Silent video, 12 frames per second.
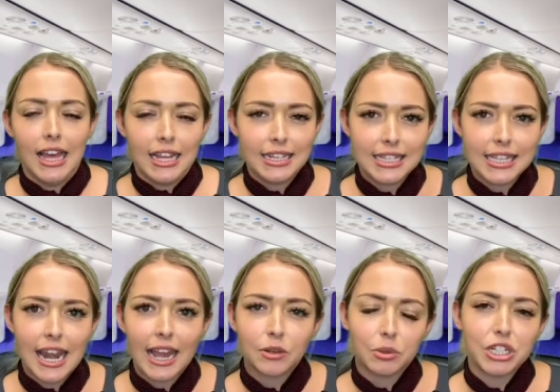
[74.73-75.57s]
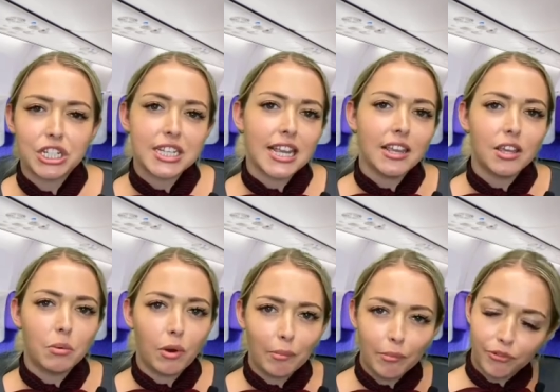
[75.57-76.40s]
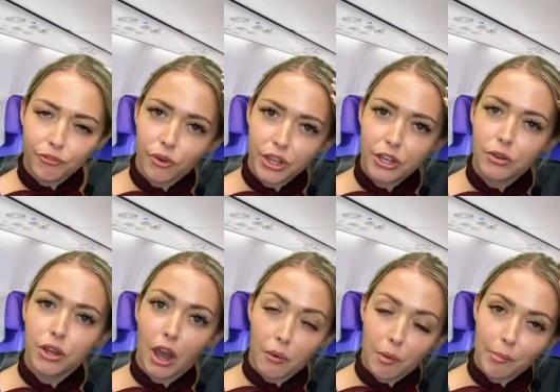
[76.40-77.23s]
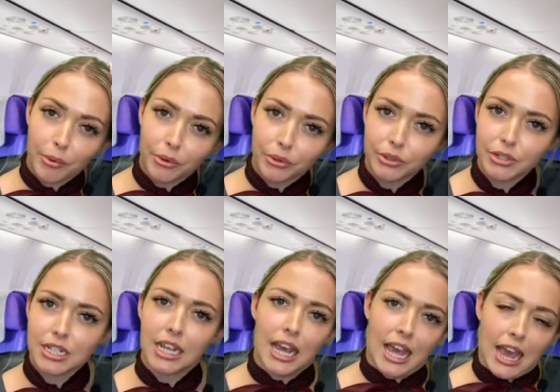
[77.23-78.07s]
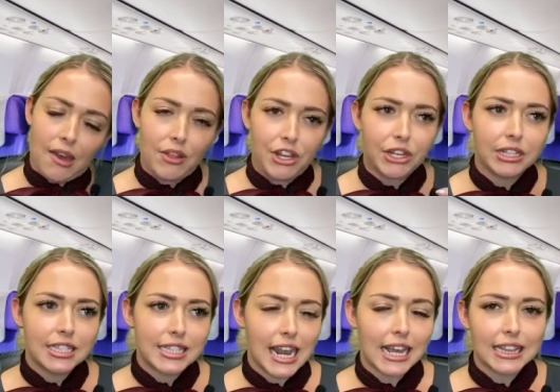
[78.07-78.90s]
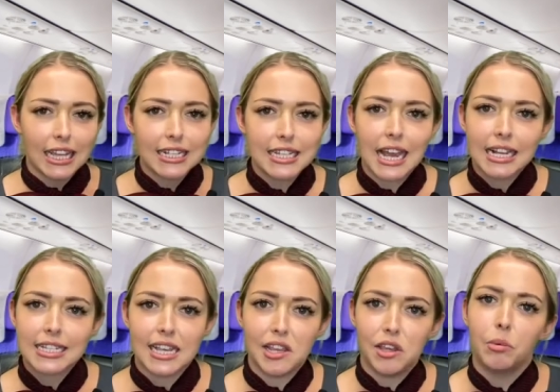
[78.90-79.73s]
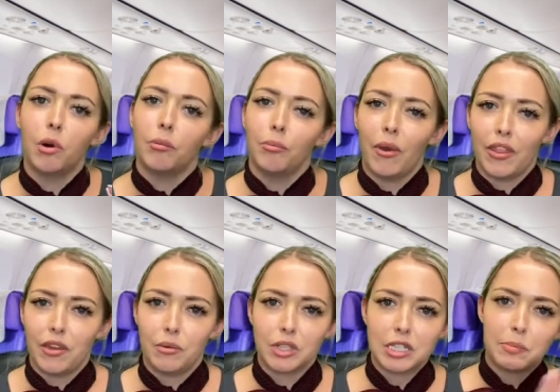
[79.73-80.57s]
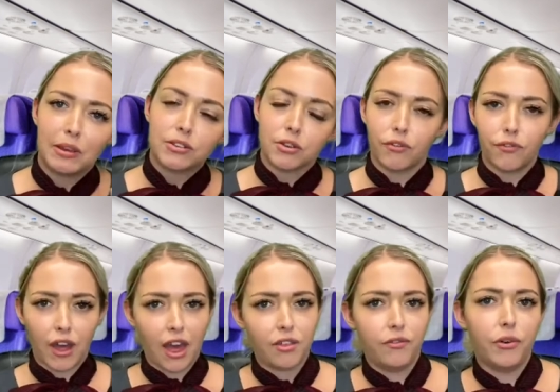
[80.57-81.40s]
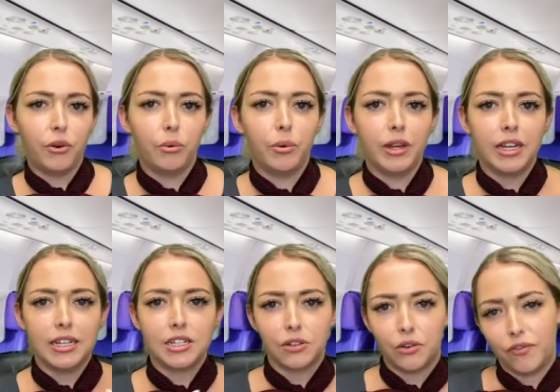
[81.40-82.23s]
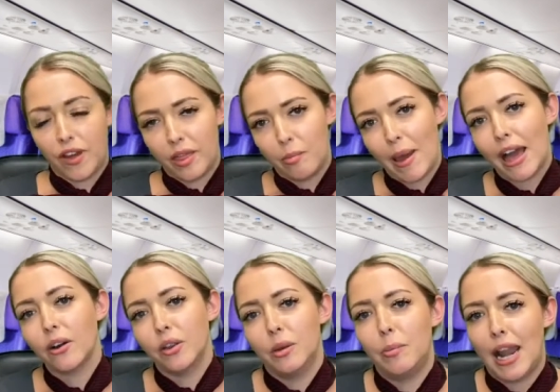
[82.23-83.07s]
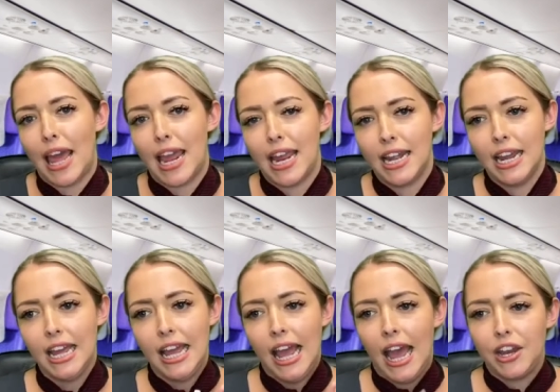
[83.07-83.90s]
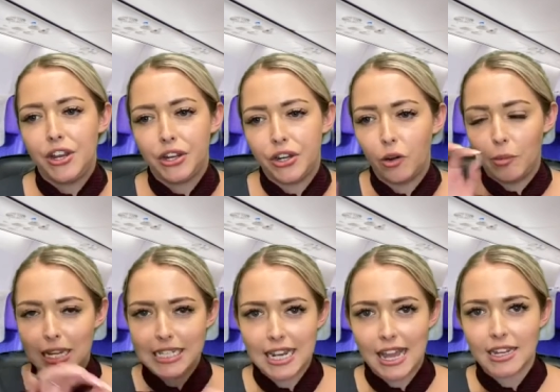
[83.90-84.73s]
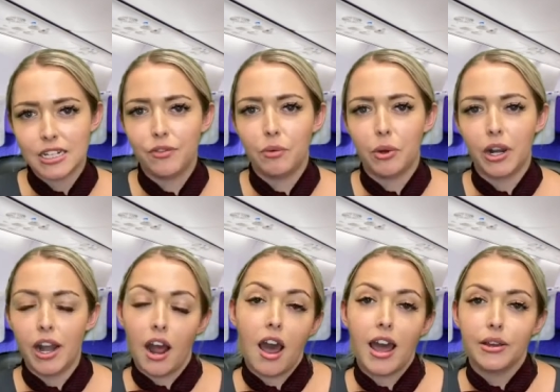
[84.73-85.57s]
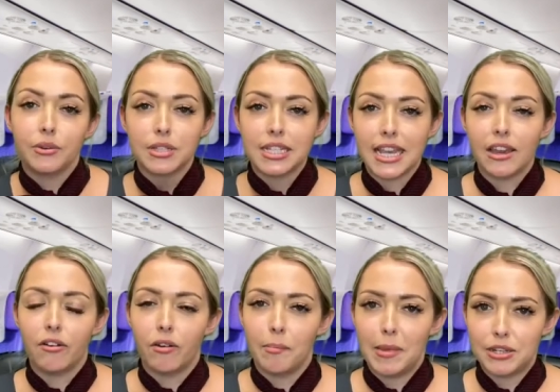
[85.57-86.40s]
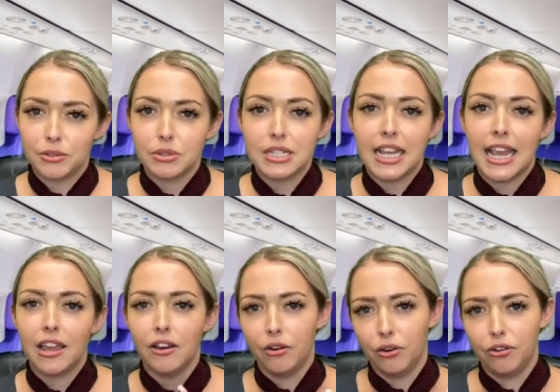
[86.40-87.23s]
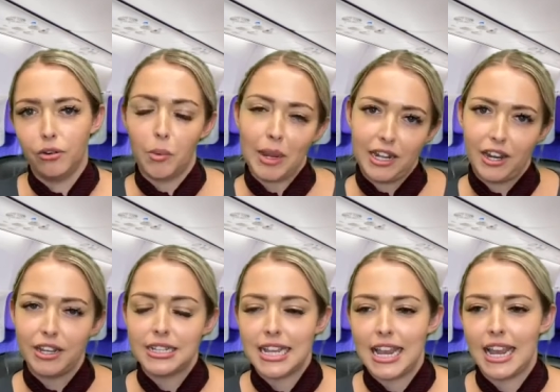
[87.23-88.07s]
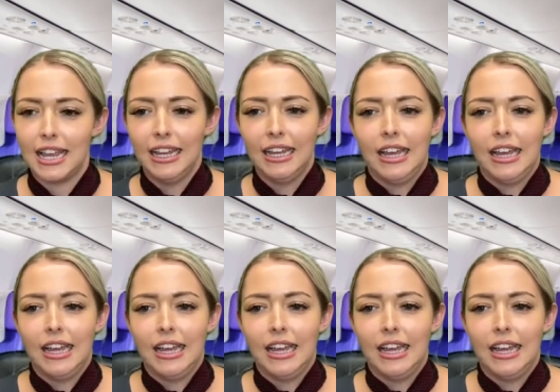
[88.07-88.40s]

and select which seat you want before you go on board. And then you can select the exact seat you want, whether you want to be sort of further forward or further back on the plane. And you can normally select if you want an aisle seat or a middle seat or a window seat,